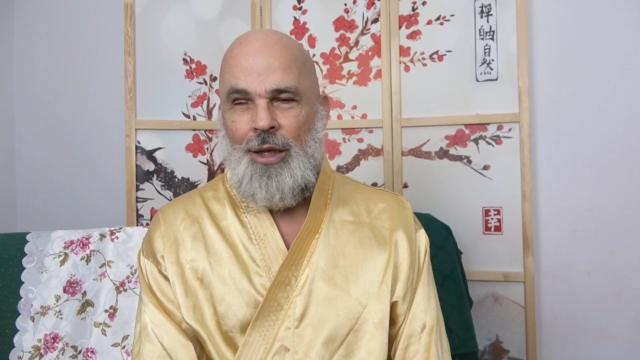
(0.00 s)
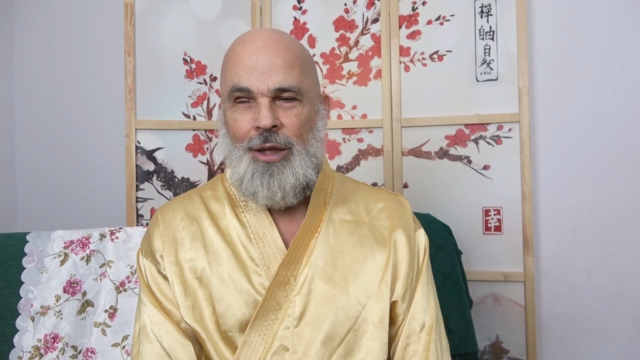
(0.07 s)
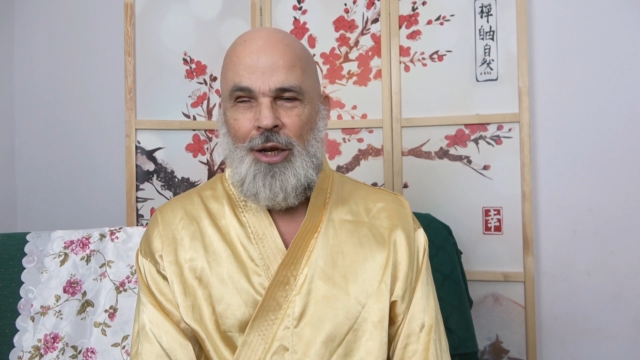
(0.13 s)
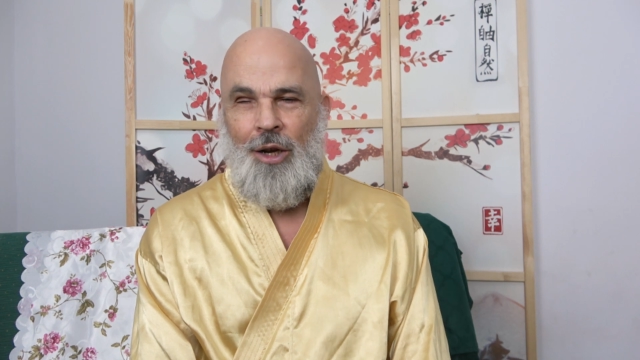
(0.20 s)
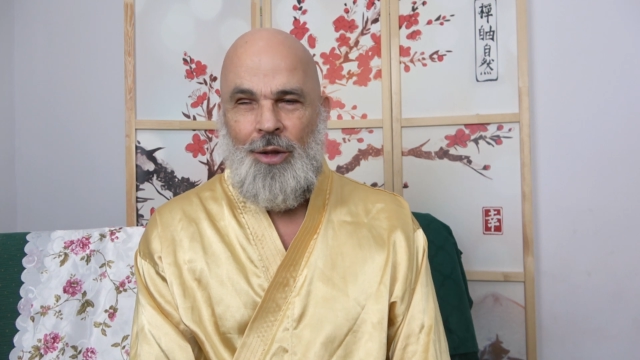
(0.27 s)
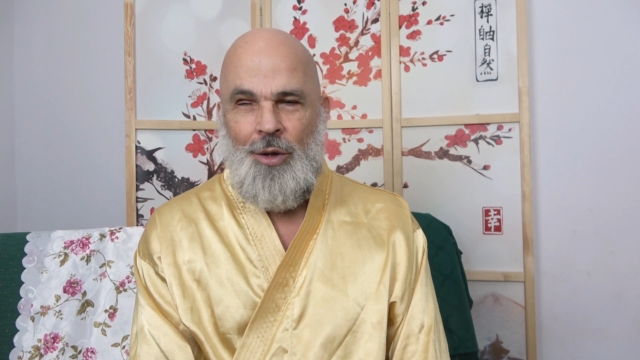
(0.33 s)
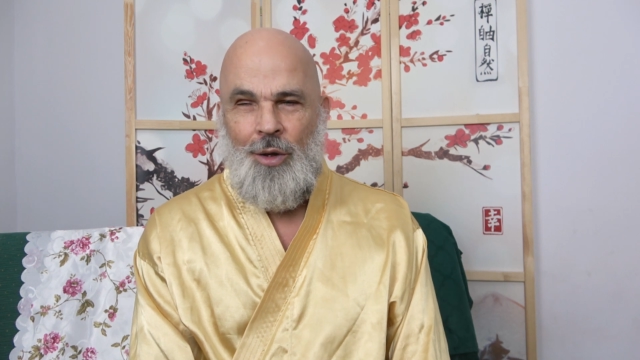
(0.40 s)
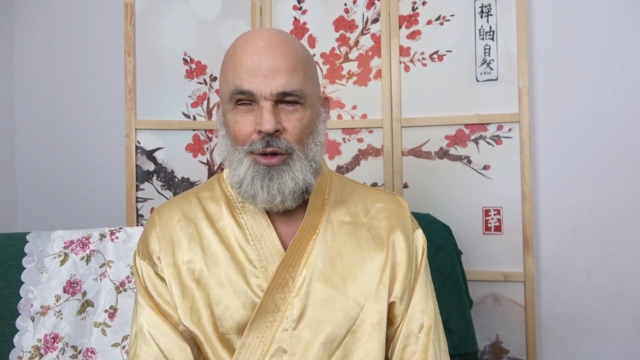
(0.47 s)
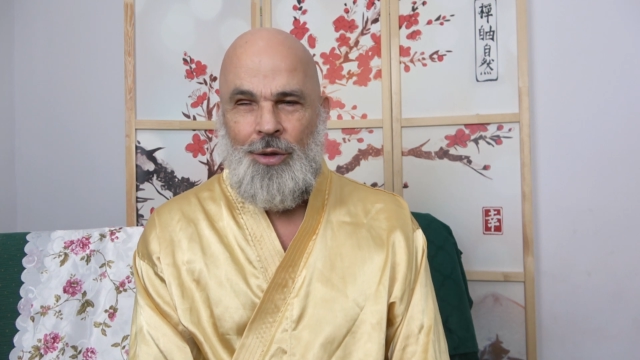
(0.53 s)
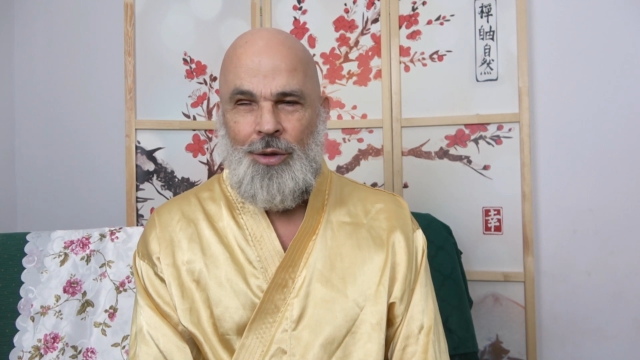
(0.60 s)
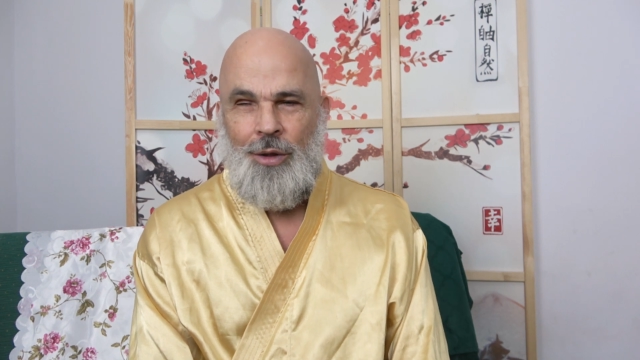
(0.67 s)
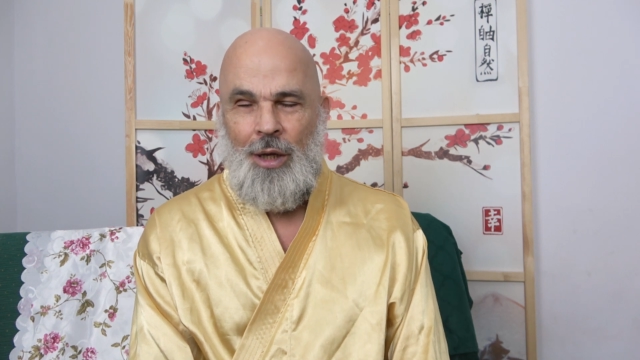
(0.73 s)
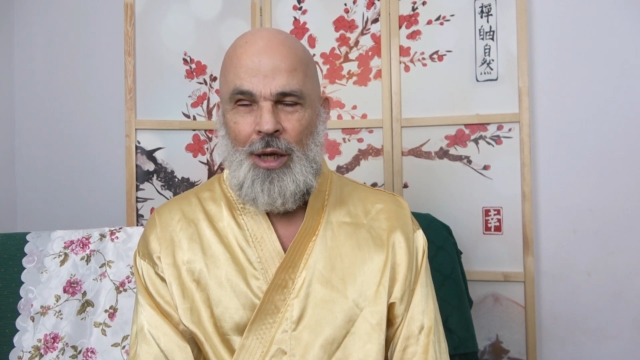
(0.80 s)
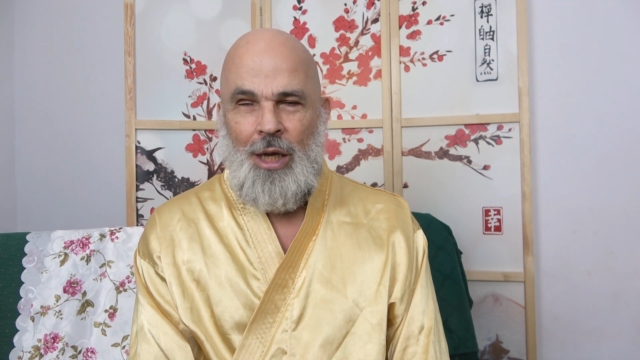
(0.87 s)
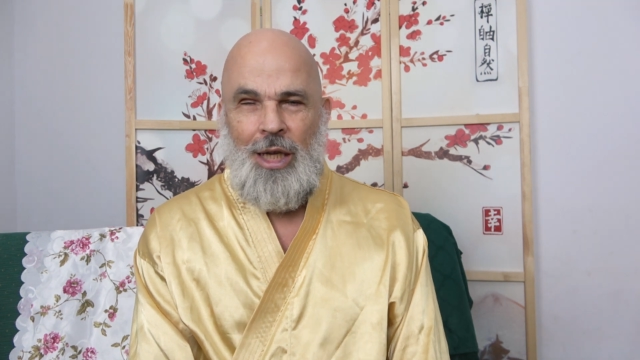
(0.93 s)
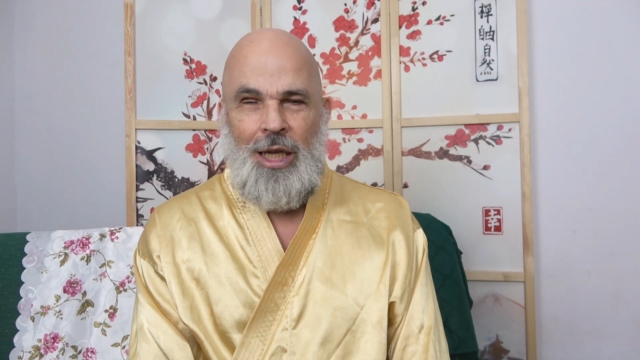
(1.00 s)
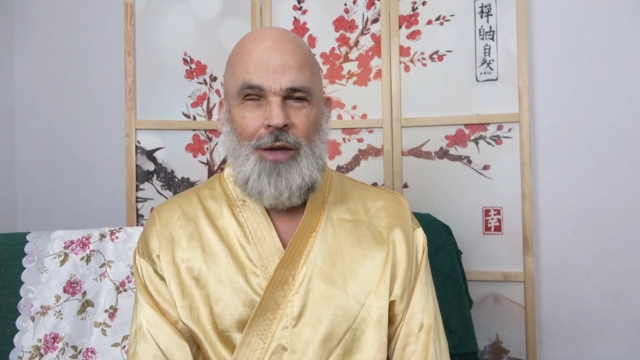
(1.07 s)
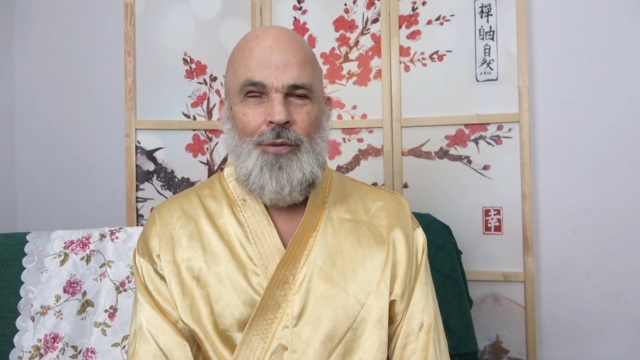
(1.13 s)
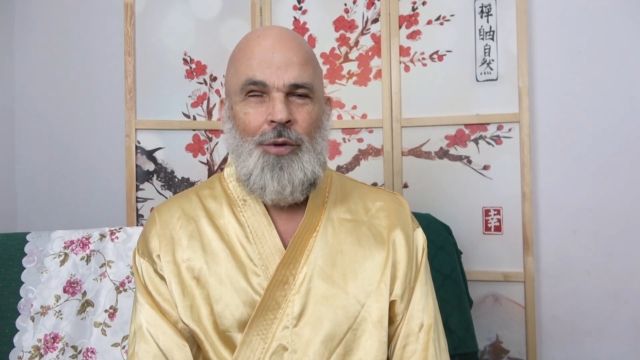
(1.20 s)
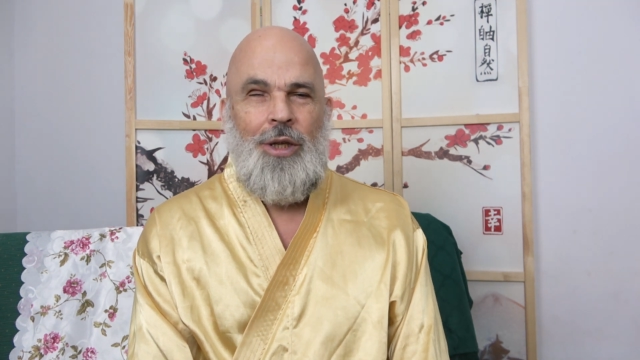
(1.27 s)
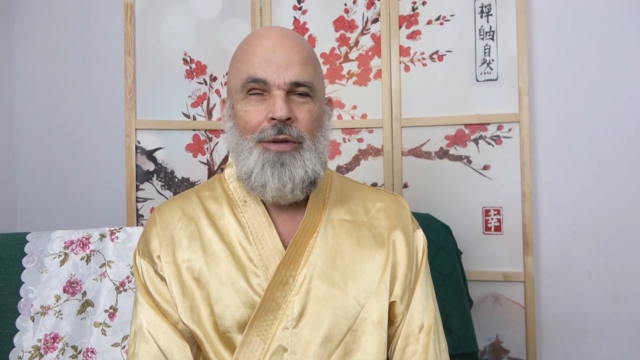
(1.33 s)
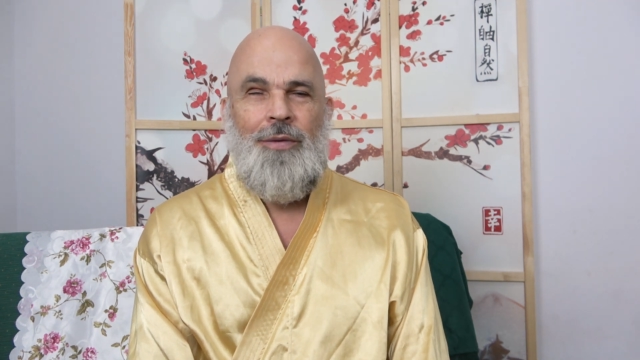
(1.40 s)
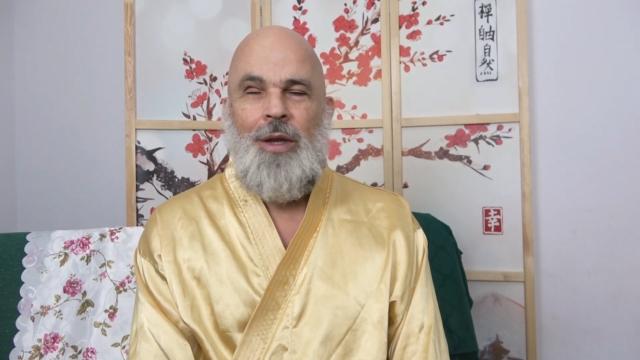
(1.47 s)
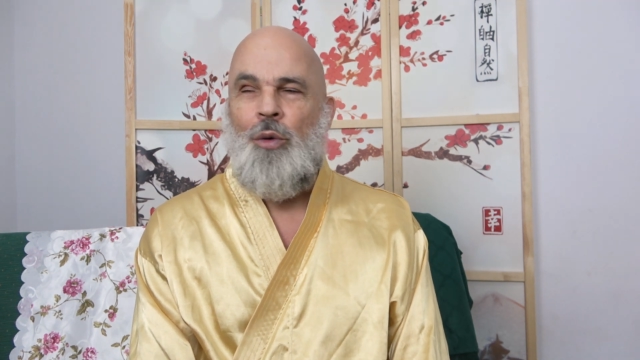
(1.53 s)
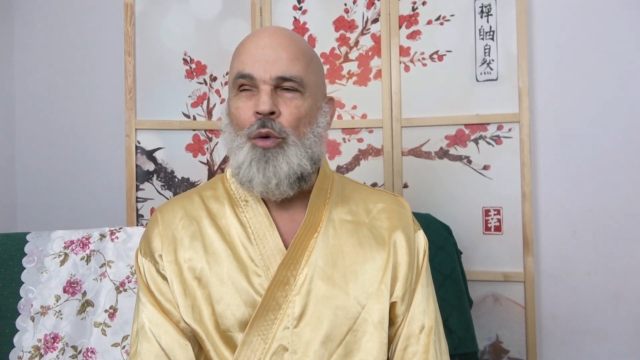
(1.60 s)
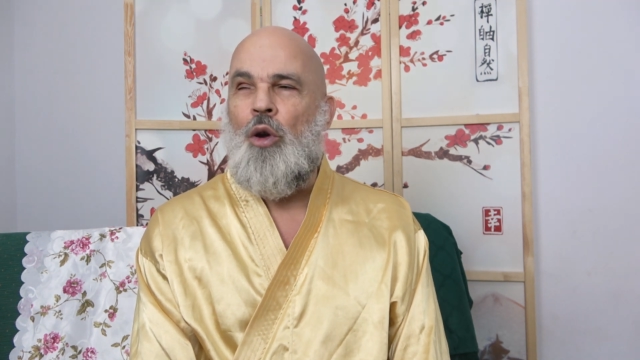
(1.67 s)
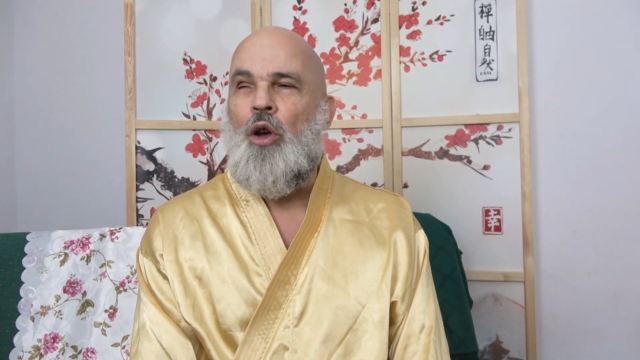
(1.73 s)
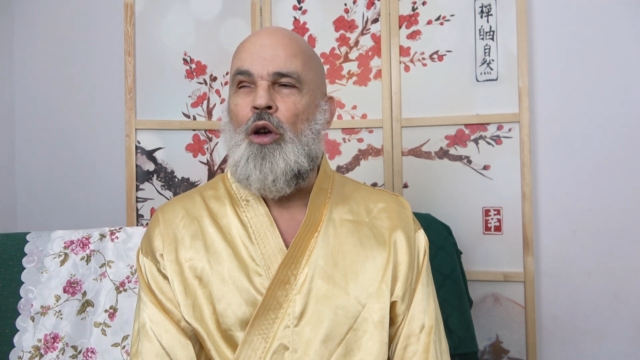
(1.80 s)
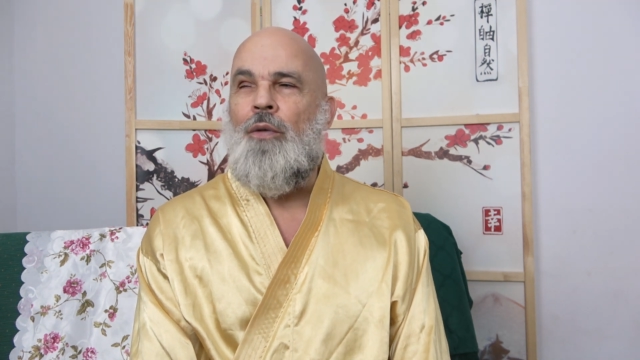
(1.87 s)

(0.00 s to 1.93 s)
The others, even if they were